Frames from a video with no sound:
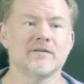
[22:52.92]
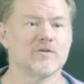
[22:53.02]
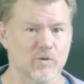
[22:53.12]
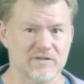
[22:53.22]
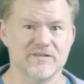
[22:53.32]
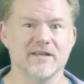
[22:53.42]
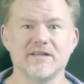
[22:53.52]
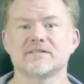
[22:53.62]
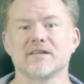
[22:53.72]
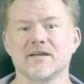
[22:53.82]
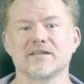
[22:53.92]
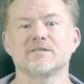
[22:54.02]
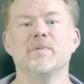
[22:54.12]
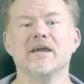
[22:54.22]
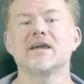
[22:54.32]
towards these
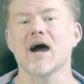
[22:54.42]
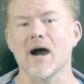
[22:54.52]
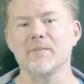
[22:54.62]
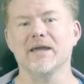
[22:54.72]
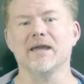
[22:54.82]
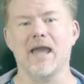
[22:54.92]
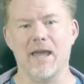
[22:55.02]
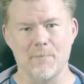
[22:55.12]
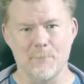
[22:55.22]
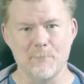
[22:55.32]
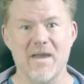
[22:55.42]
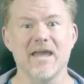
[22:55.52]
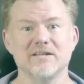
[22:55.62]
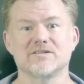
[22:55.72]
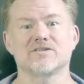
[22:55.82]
things becoming a
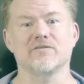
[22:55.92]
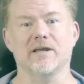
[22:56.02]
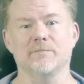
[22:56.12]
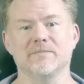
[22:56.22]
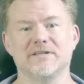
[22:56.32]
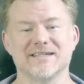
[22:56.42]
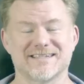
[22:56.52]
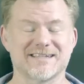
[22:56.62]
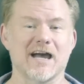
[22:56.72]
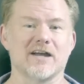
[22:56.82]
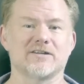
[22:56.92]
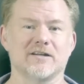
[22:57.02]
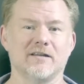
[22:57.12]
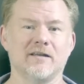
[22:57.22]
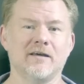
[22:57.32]
mainstream
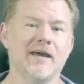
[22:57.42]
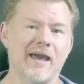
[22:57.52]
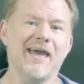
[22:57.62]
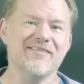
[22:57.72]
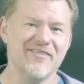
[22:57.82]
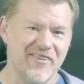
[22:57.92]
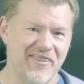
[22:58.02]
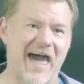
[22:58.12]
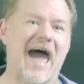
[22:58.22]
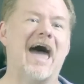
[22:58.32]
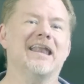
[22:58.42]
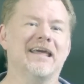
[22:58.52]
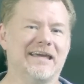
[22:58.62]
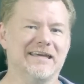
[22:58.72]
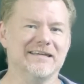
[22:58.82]
discussion. And that
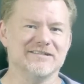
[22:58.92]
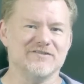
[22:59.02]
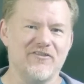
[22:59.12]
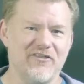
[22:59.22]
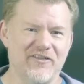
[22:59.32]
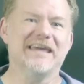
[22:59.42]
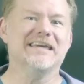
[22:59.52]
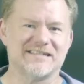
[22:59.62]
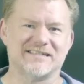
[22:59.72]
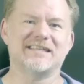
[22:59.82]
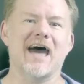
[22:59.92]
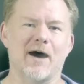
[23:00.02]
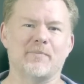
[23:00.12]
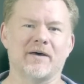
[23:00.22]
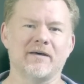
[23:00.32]
is the
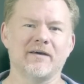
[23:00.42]
step